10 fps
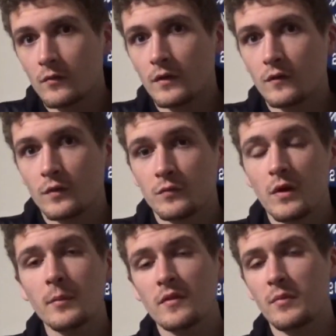which was
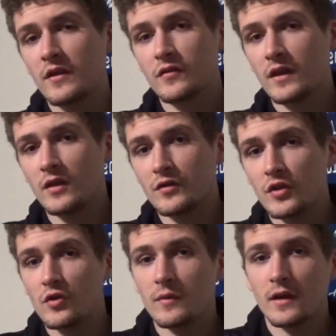probably the best thing he could
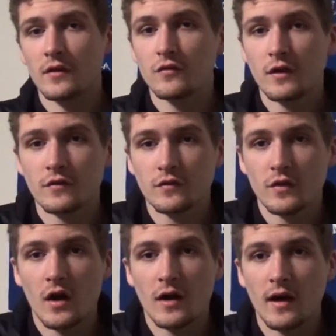do because Jason
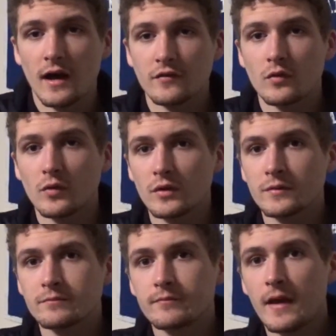Scott, high schooler,
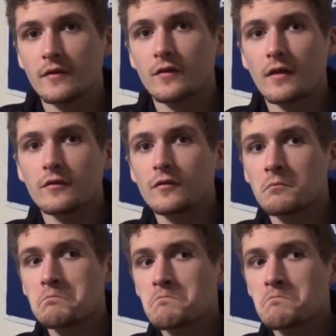makes sense,